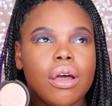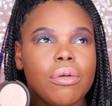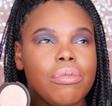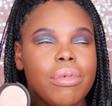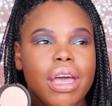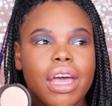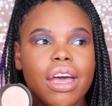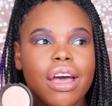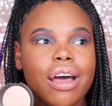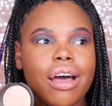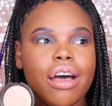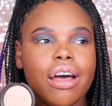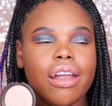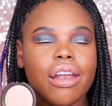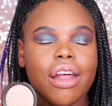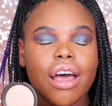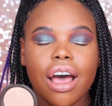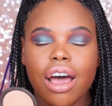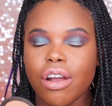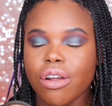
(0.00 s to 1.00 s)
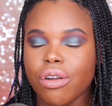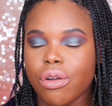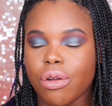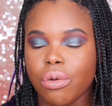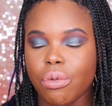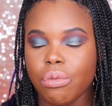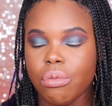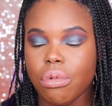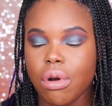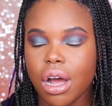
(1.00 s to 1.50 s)
man, I don't
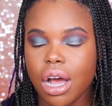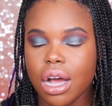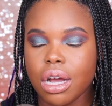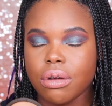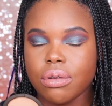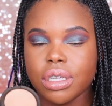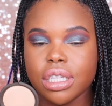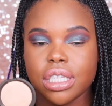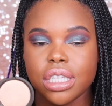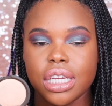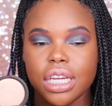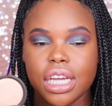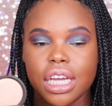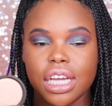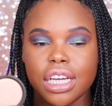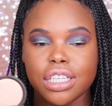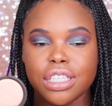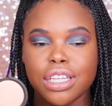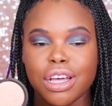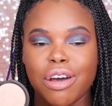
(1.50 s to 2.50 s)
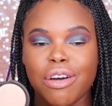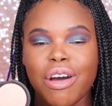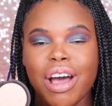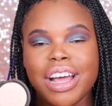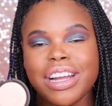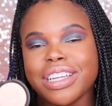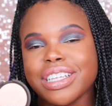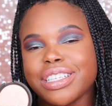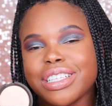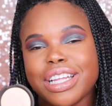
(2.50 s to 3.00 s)
know what I was thinking. So
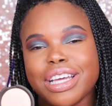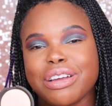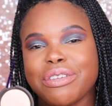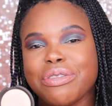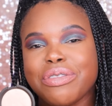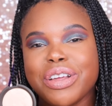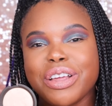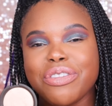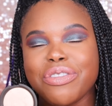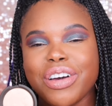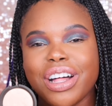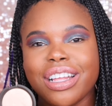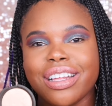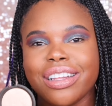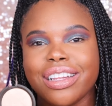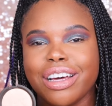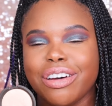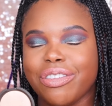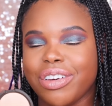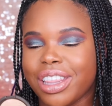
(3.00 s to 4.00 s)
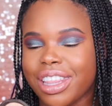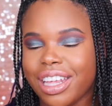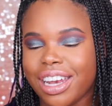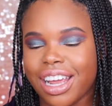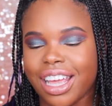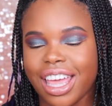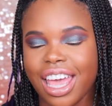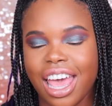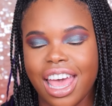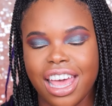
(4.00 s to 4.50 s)
I just like re-fell in love with it
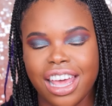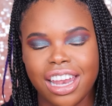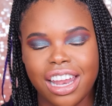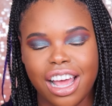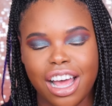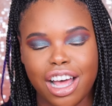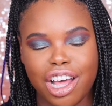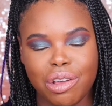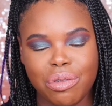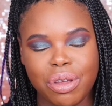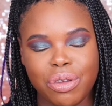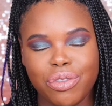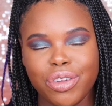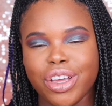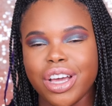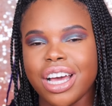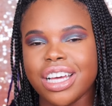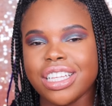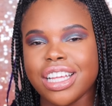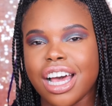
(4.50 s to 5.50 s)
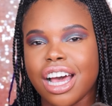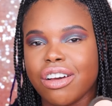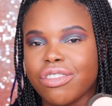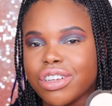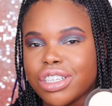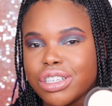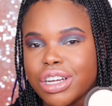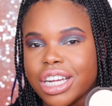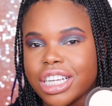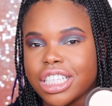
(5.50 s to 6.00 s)
again. Um, if you guys
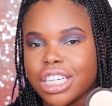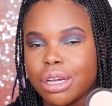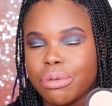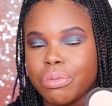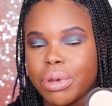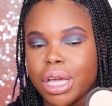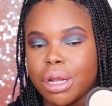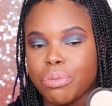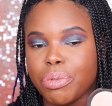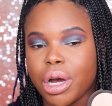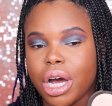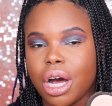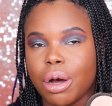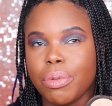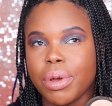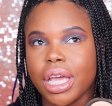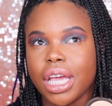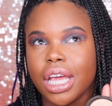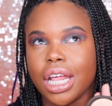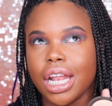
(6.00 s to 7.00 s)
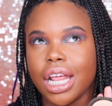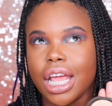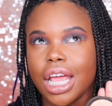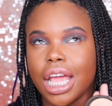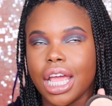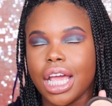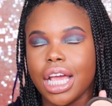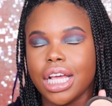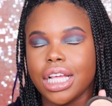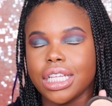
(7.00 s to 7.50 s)
haven't tried Champagne Pop, it
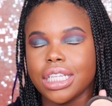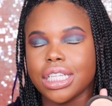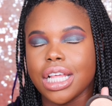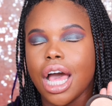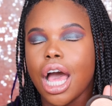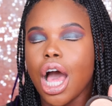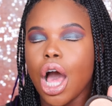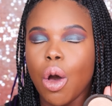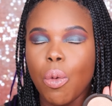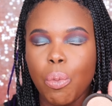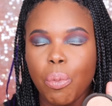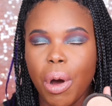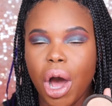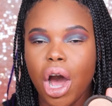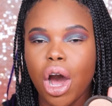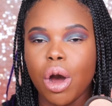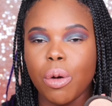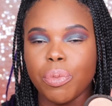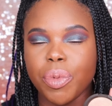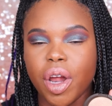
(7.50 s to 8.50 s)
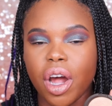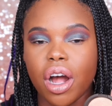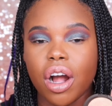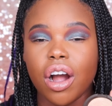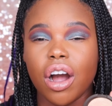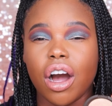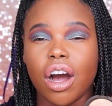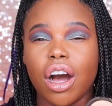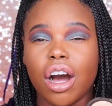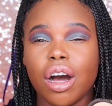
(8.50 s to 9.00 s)
is
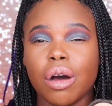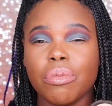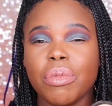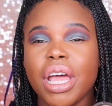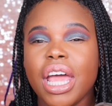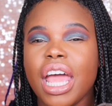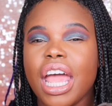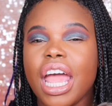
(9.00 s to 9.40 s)
bomb.com,